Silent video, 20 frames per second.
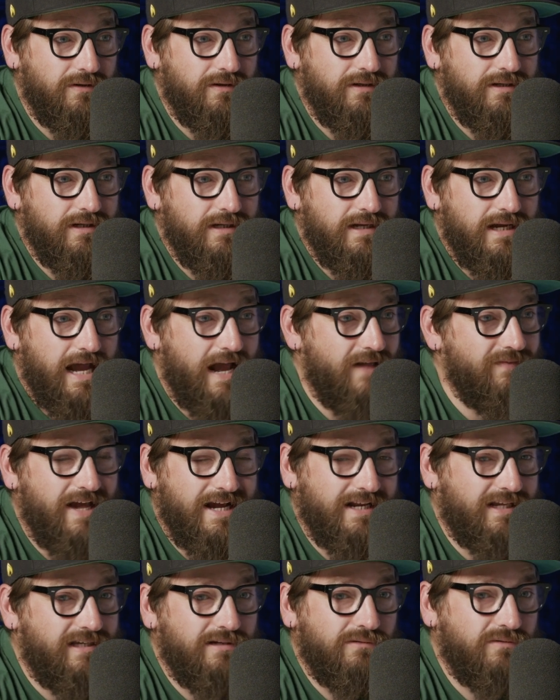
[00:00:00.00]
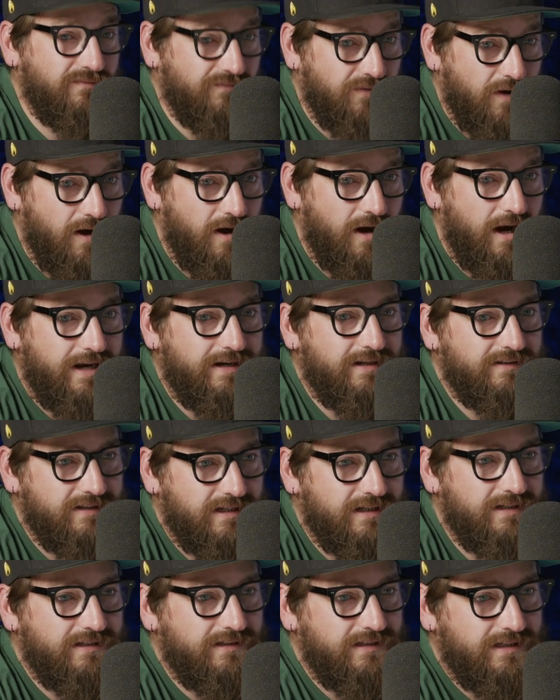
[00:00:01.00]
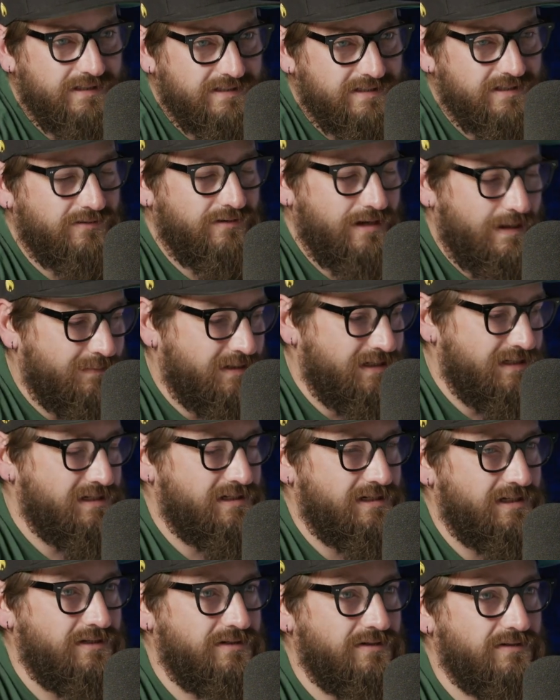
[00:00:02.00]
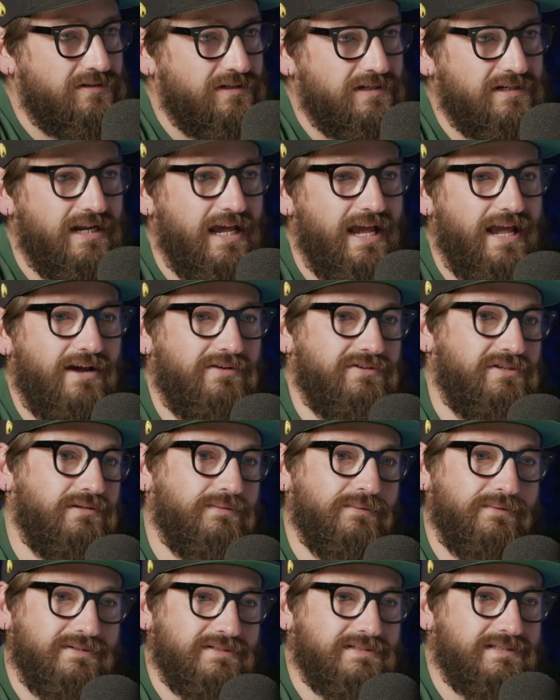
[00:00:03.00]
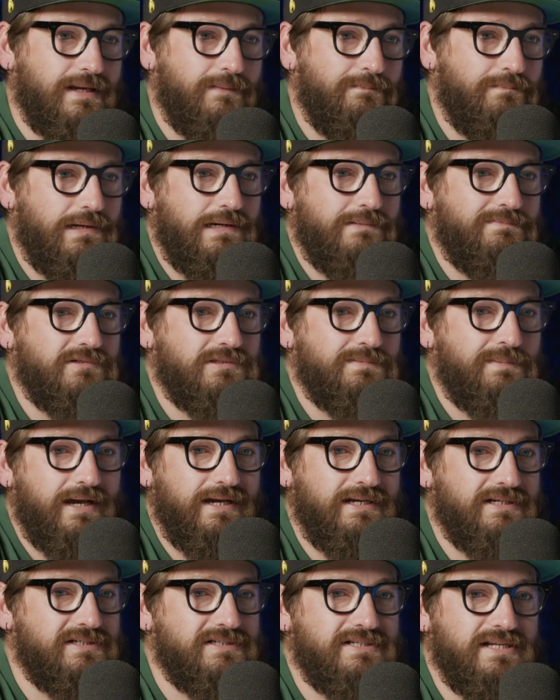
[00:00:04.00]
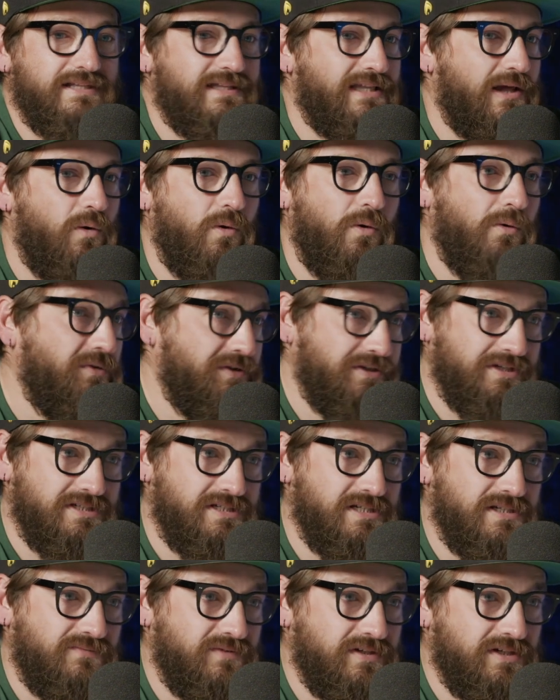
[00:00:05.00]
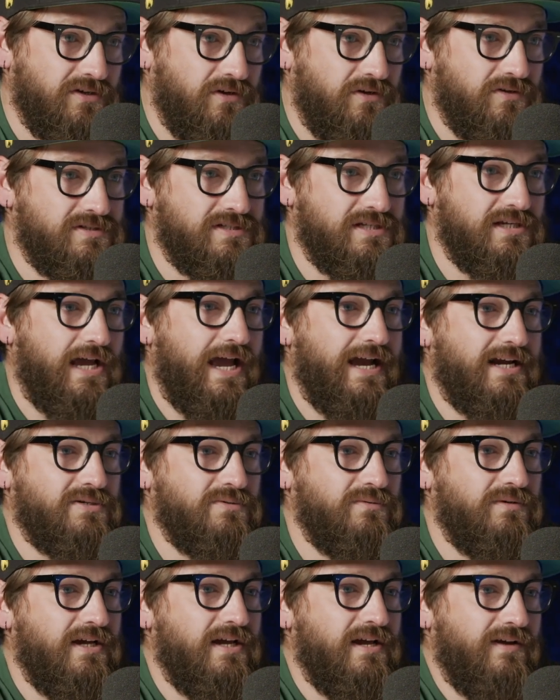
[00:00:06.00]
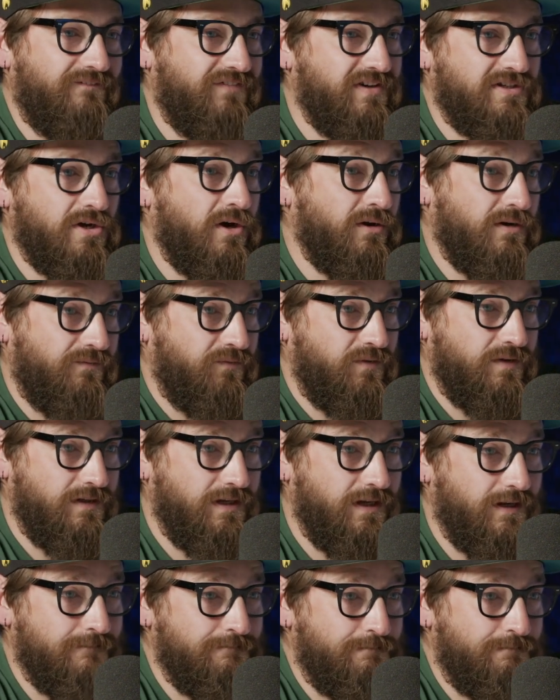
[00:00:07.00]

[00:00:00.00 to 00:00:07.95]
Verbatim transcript: Yep. And that killed Vine, and then Instagram continued. And now you look at some people's pages, and all it is is videos, the actual there's, photography. I have